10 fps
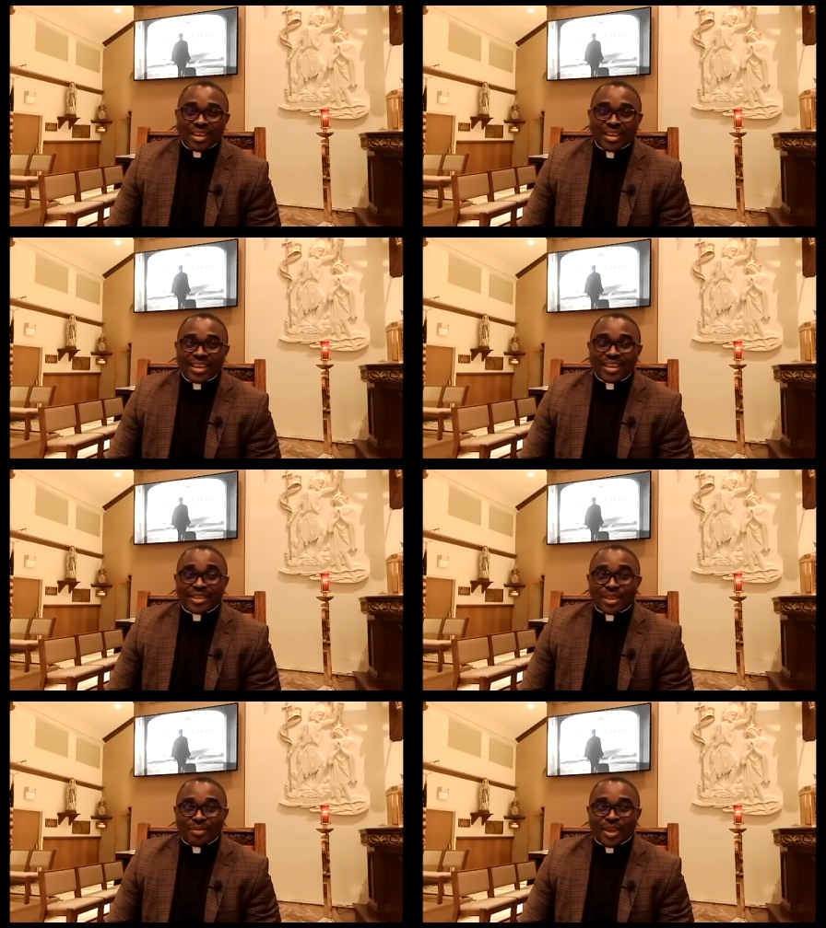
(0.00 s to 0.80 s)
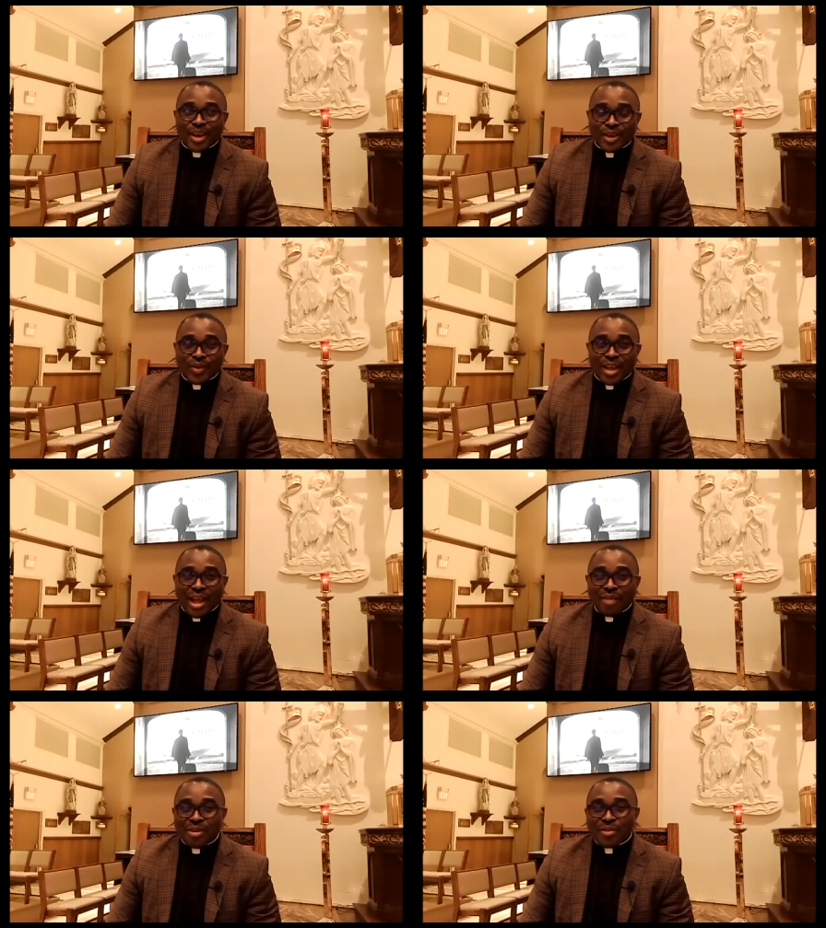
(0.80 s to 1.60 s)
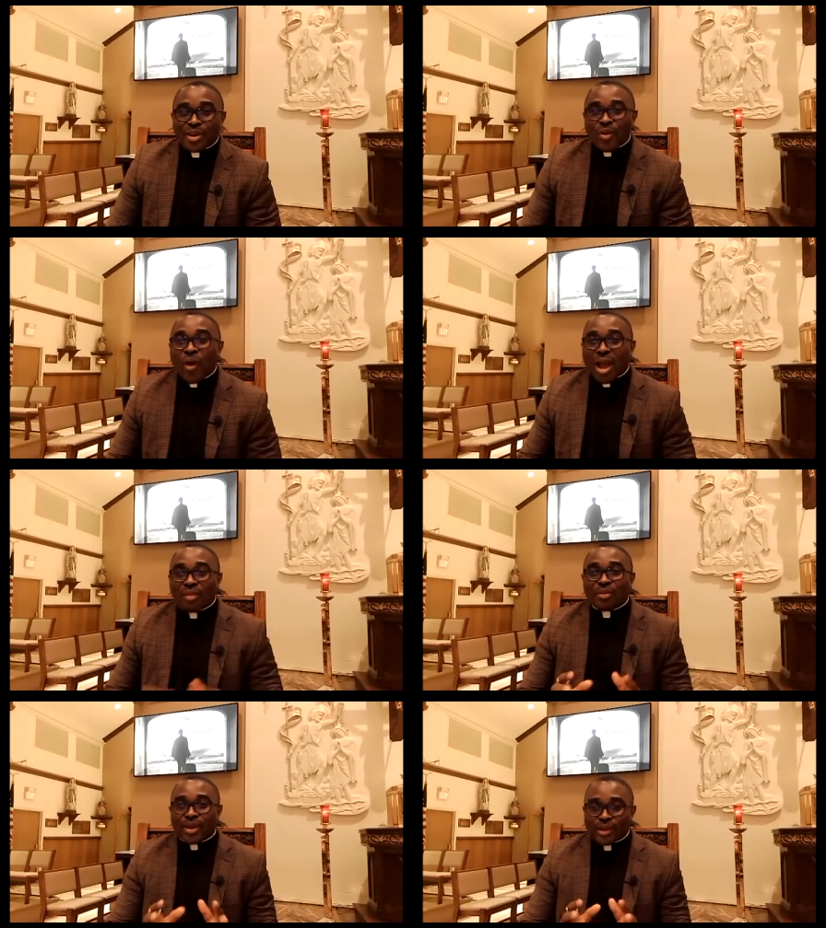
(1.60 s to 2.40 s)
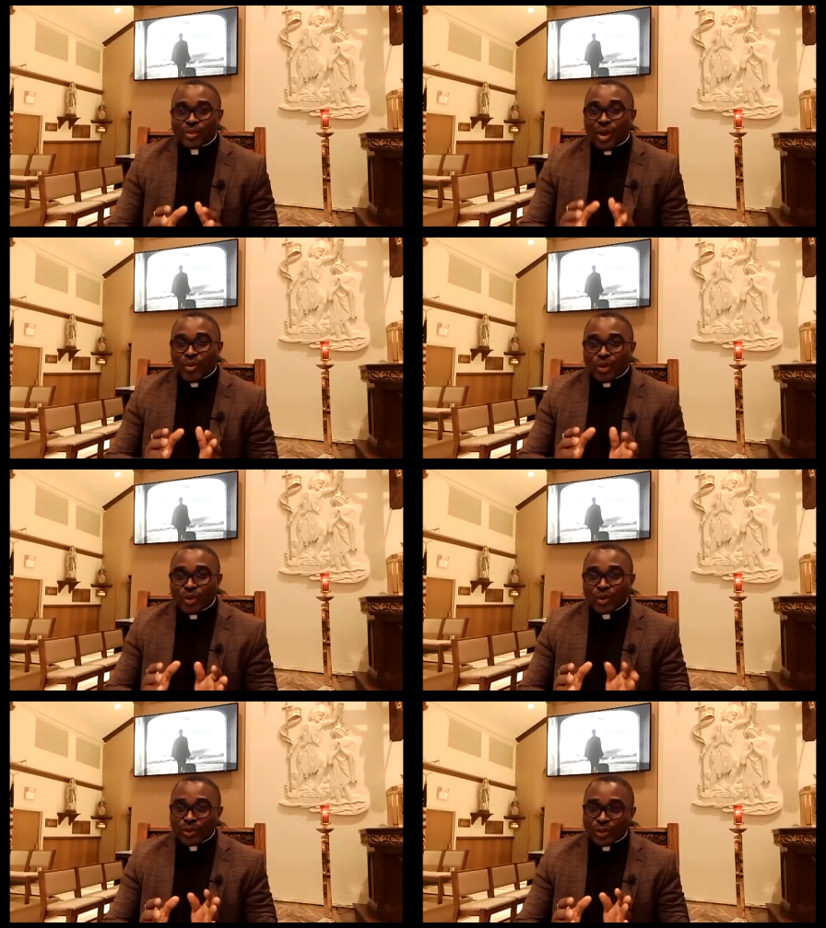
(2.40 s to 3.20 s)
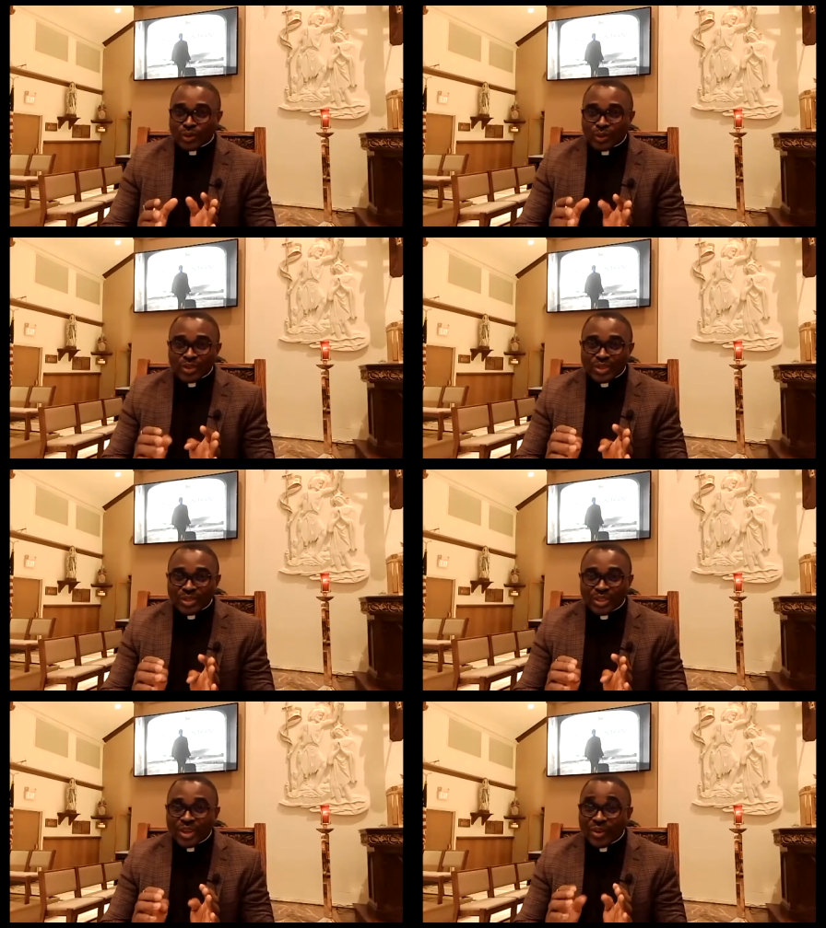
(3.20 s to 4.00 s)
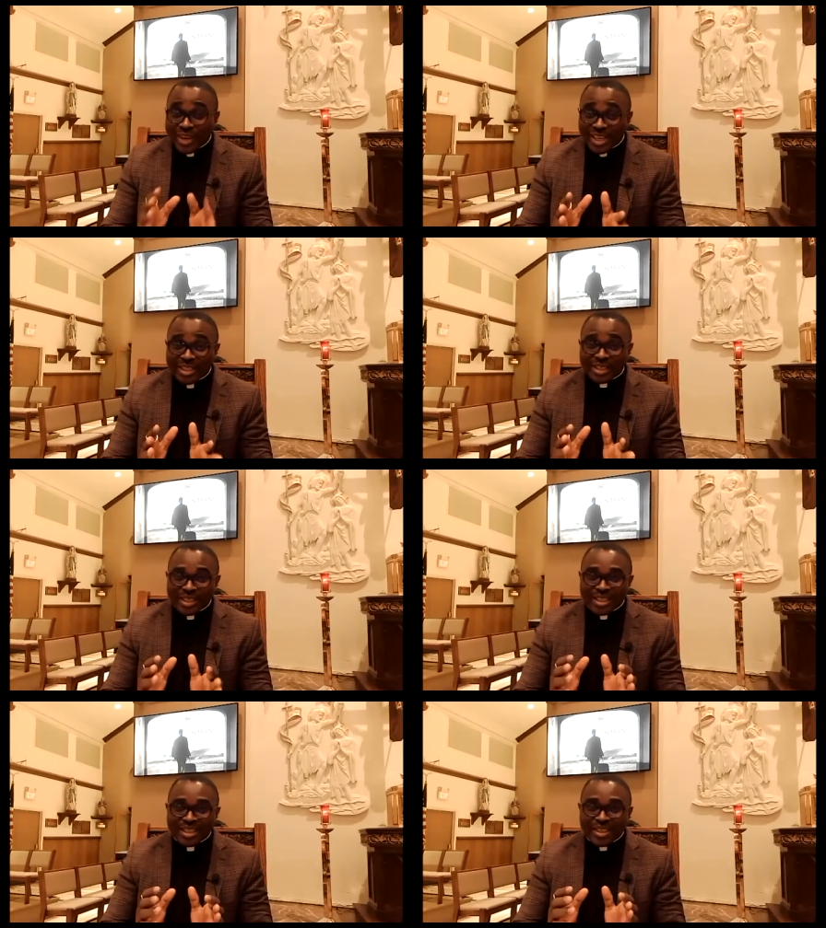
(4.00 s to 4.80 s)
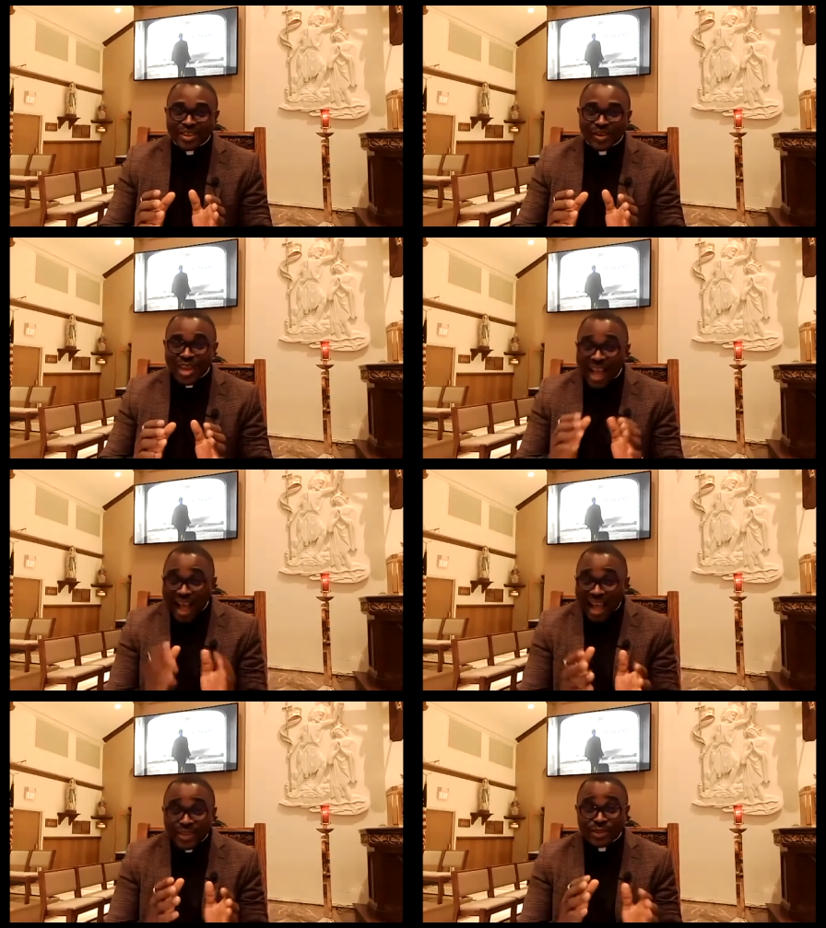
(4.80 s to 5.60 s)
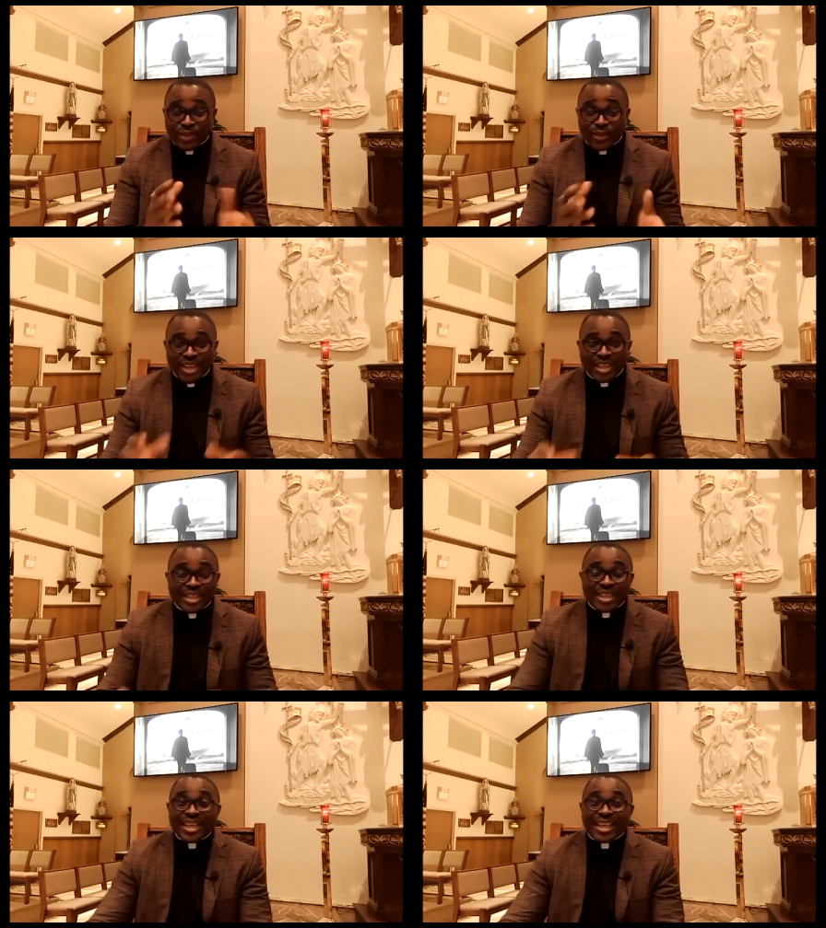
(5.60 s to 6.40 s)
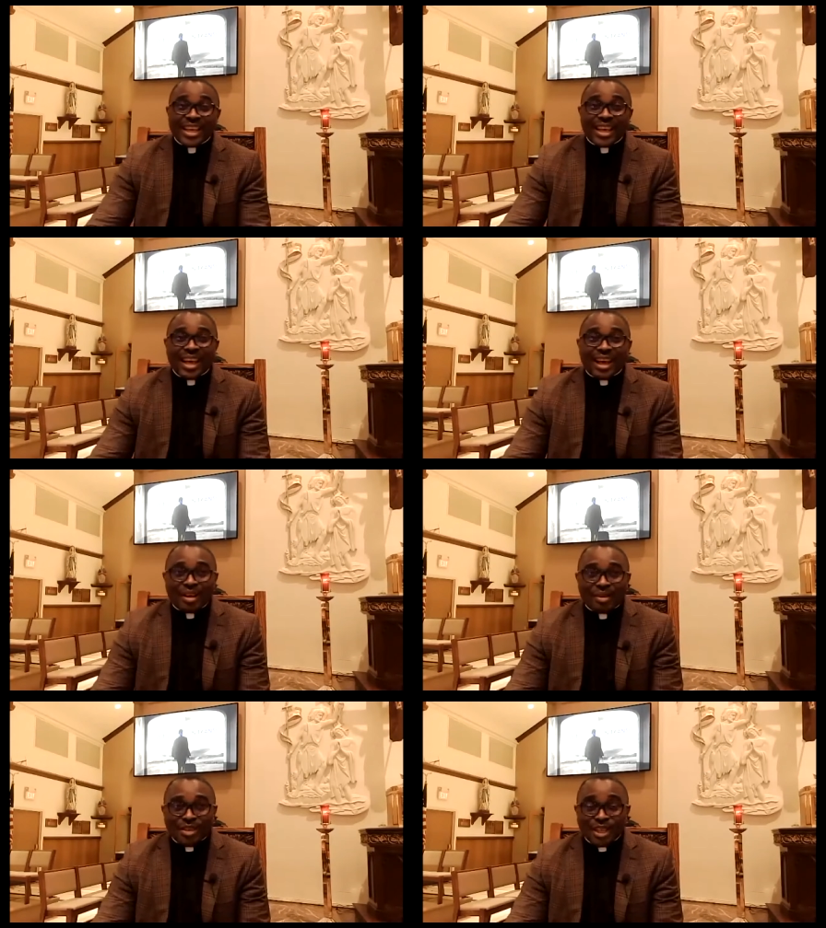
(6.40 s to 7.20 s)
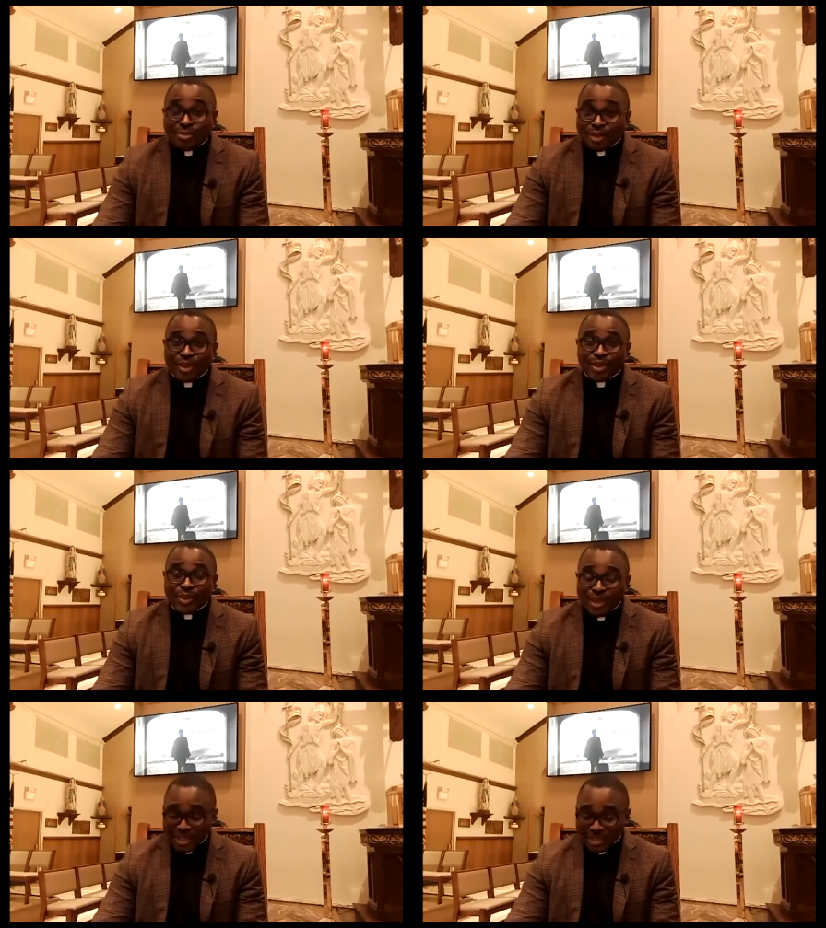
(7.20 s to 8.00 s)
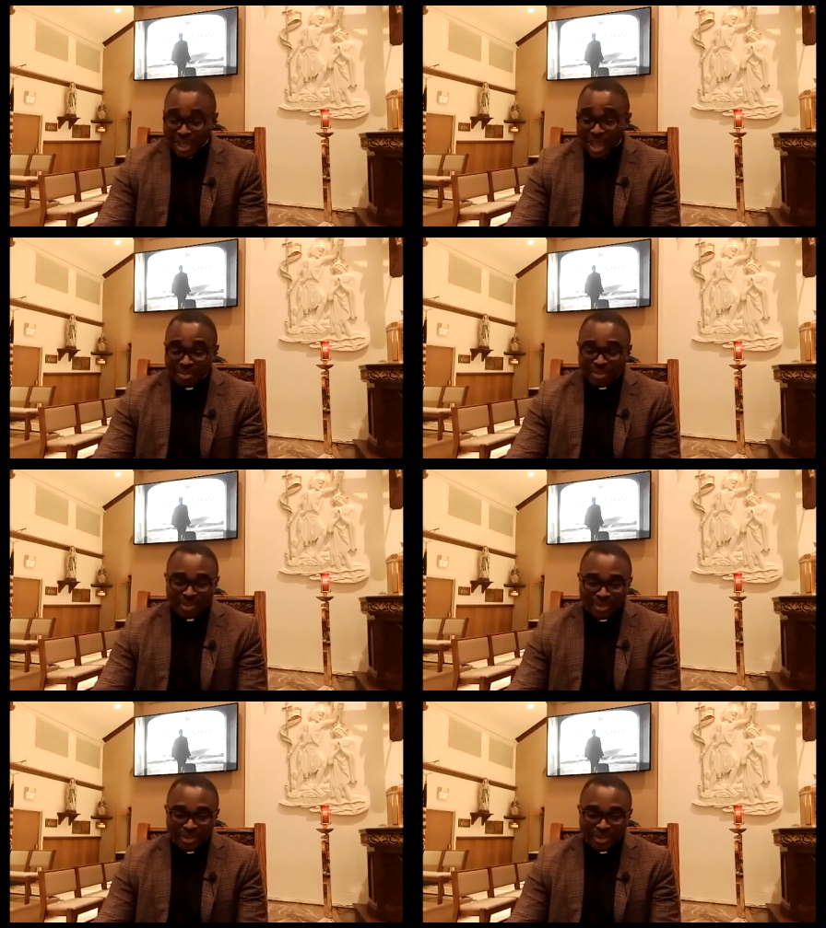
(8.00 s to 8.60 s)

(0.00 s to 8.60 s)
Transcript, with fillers: In the seminary, we have a very quiet place where we go to read. We hide to read, um, especially during exams.